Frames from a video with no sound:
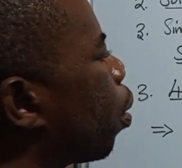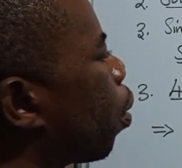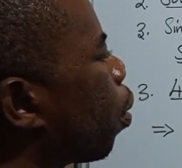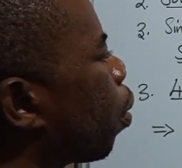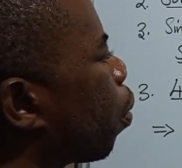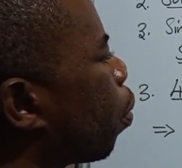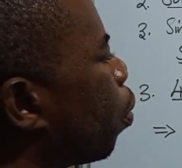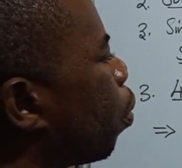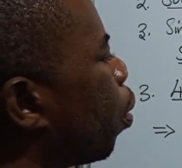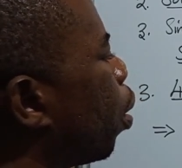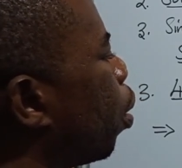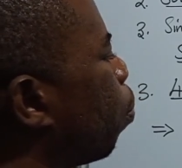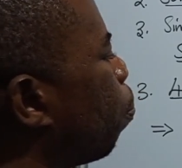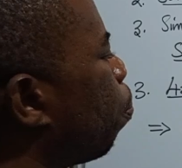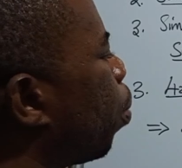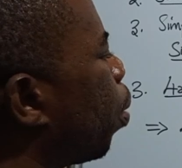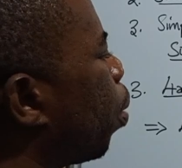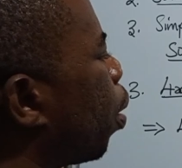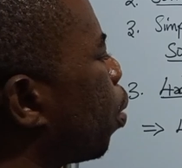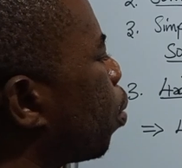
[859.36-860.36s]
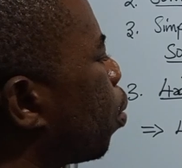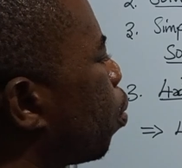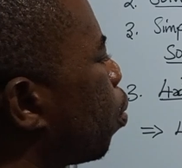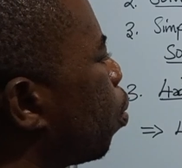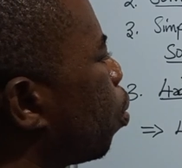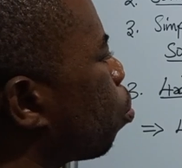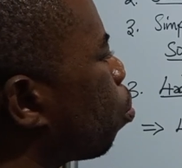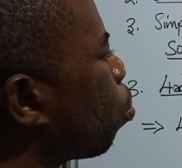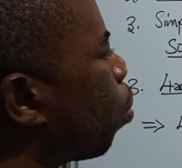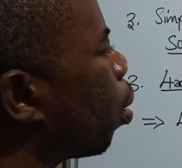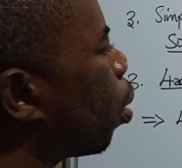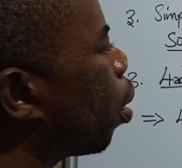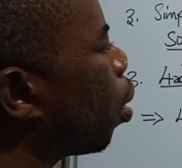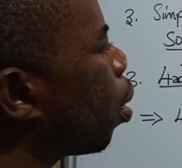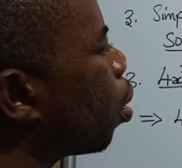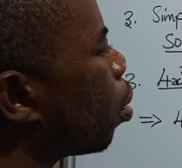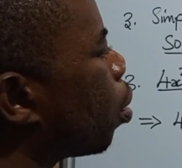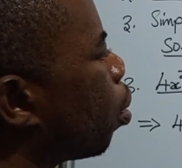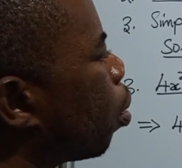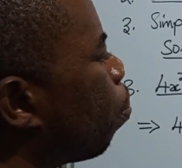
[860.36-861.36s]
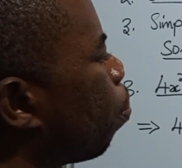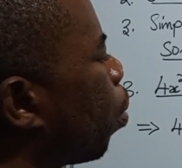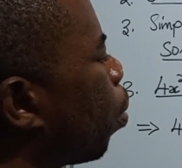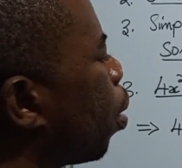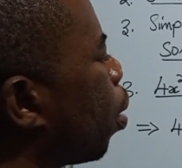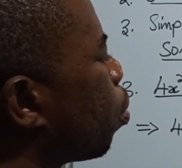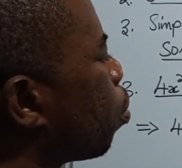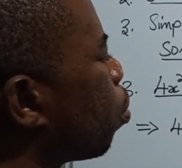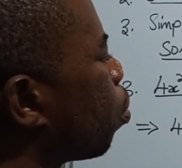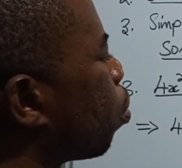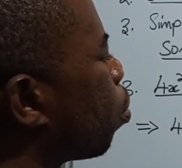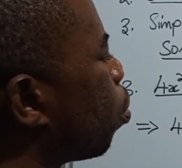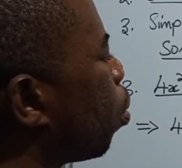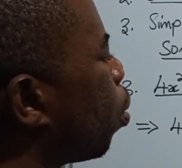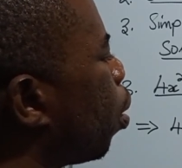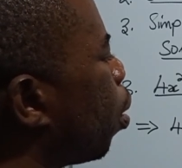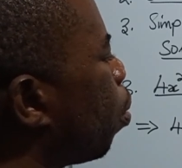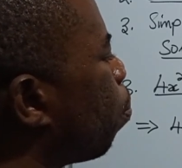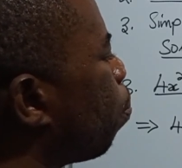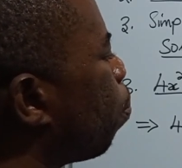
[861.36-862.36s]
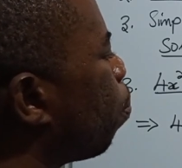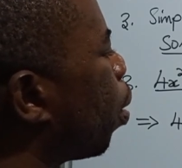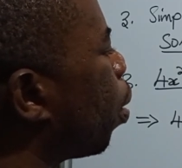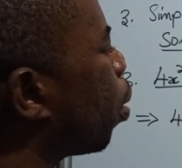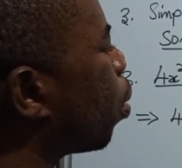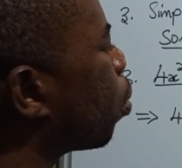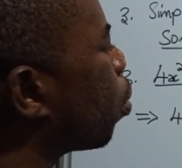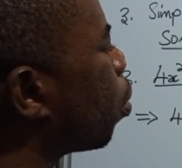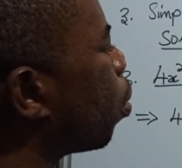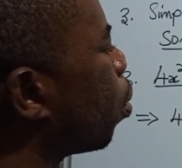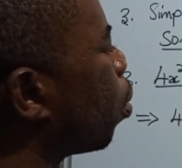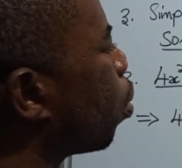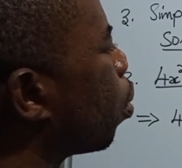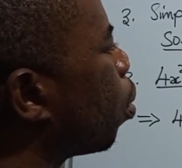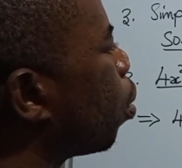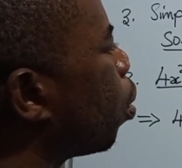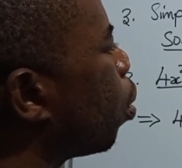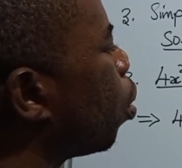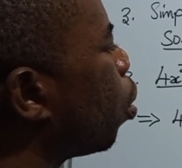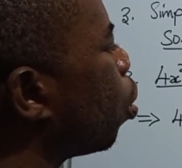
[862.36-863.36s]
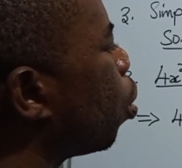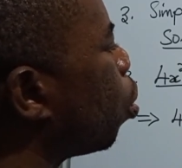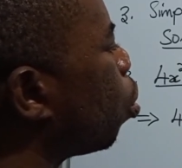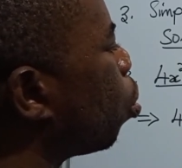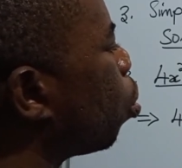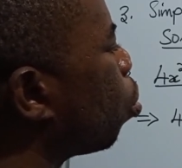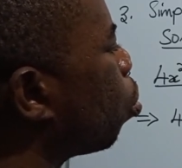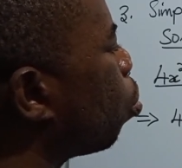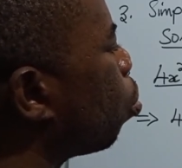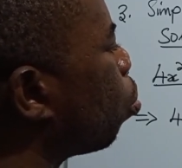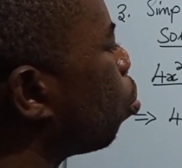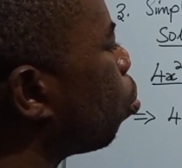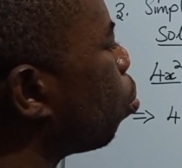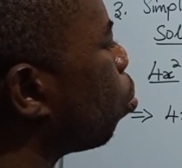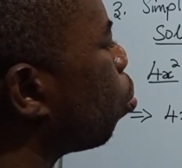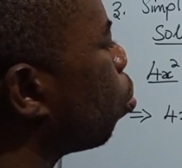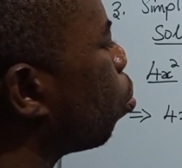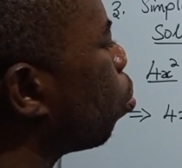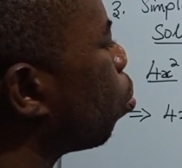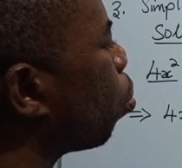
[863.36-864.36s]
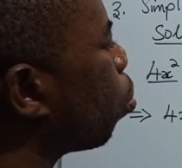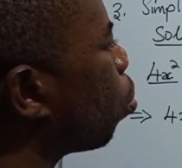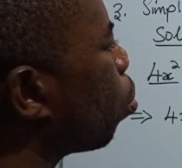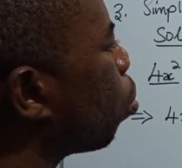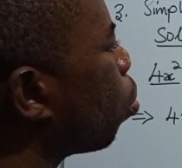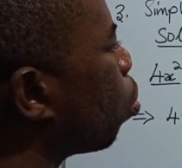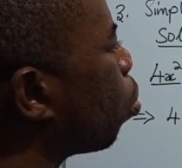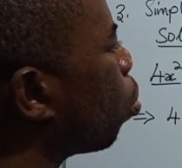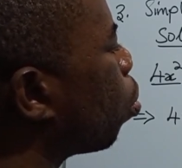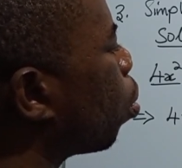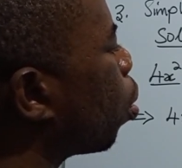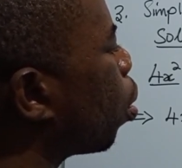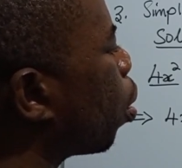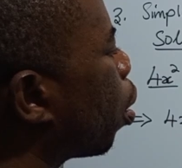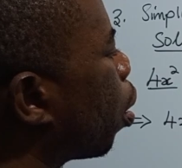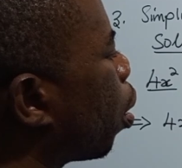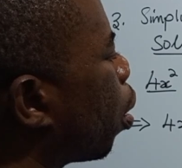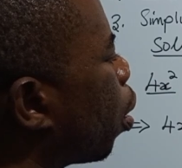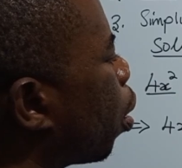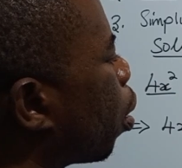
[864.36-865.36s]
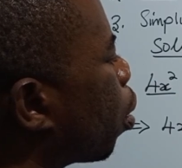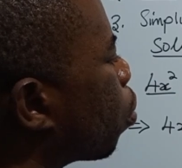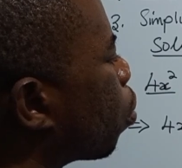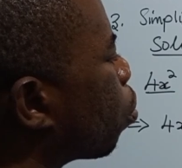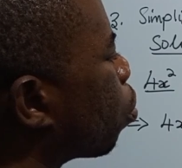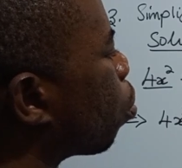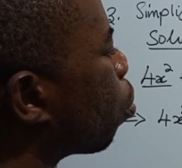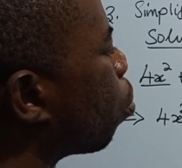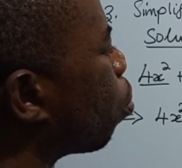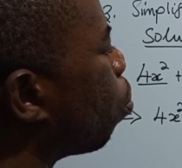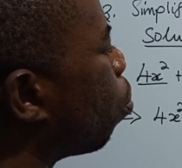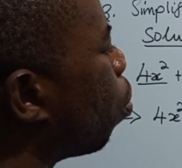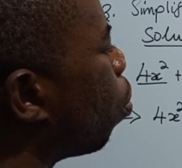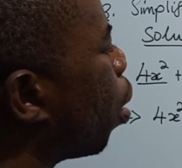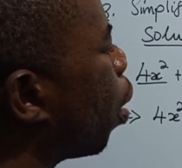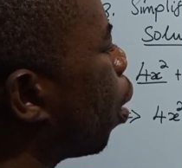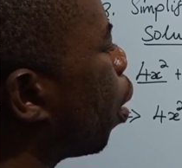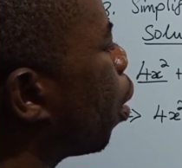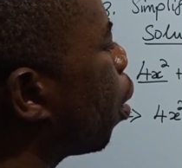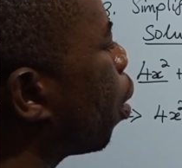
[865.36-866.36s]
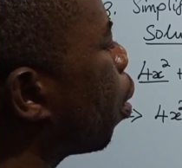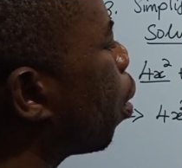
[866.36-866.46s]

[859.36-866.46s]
then plus this one has a plus, then plus two x y.